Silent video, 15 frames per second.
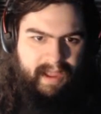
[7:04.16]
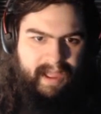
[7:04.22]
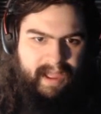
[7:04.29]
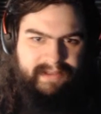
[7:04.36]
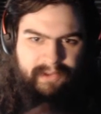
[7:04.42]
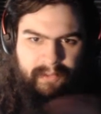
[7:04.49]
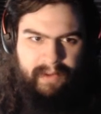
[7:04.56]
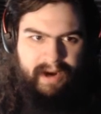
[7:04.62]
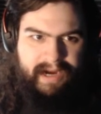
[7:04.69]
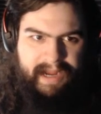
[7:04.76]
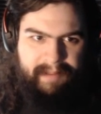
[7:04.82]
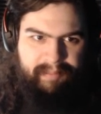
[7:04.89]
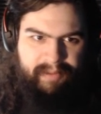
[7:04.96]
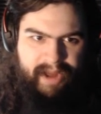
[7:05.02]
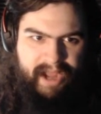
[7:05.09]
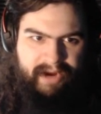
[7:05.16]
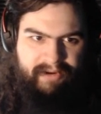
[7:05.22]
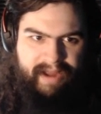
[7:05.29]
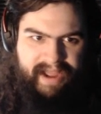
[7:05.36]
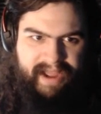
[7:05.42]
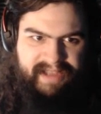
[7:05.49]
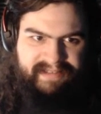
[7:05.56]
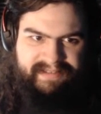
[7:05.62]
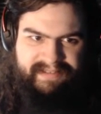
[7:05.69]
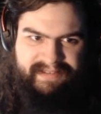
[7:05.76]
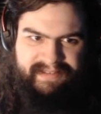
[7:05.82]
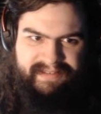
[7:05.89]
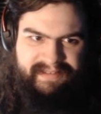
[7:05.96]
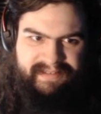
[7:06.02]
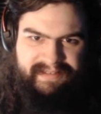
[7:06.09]
It's a work in
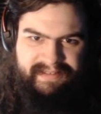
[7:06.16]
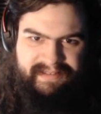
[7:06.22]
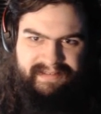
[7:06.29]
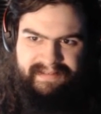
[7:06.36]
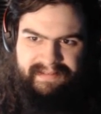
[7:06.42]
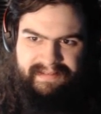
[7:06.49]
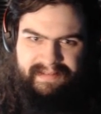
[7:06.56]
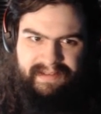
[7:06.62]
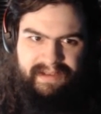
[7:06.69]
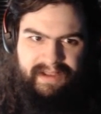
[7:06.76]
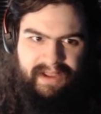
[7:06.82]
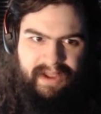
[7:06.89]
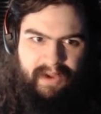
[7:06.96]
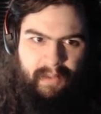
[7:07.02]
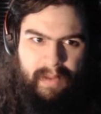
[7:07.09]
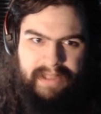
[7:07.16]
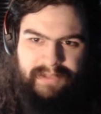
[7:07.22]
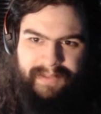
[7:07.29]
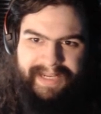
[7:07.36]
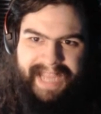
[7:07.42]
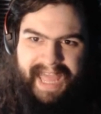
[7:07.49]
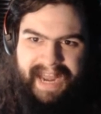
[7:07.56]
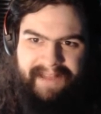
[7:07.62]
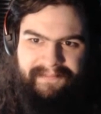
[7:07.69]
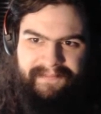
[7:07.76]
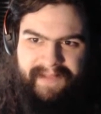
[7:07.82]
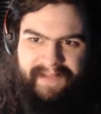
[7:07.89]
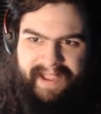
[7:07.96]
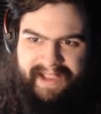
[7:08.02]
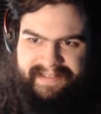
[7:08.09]
progress. Once we get it
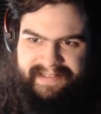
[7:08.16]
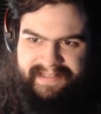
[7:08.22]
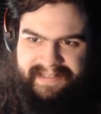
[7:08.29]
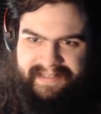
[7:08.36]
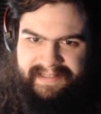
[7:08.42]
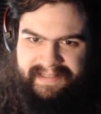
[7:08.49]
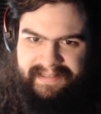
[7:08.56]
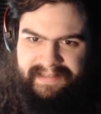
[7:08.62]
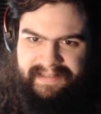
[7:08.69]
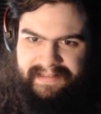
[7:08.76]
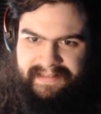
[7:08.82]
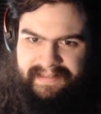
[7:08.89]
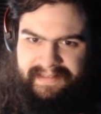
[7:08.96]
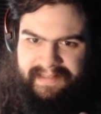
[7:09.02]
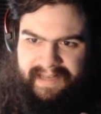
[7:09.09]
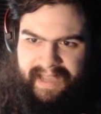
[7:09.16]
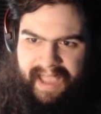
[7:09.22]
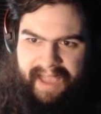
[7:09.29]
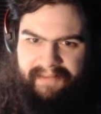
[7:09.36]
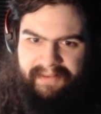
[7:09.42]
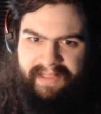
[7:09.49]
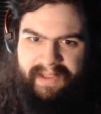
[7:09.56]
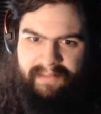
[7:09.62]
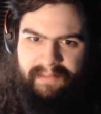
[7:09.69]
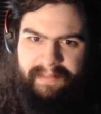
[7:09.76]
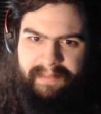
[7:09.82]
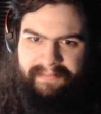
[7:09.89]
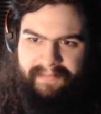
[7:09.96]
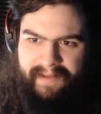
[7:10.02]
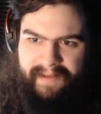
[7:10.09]
fixed, everything will
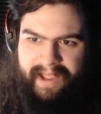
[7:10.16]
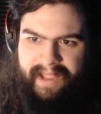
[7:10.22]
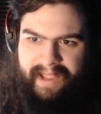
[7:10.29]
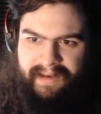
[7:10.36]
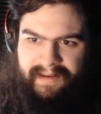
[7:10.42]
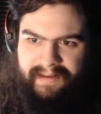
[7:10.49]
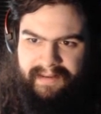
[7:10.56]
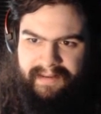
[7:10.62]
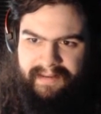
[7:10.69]
be fine.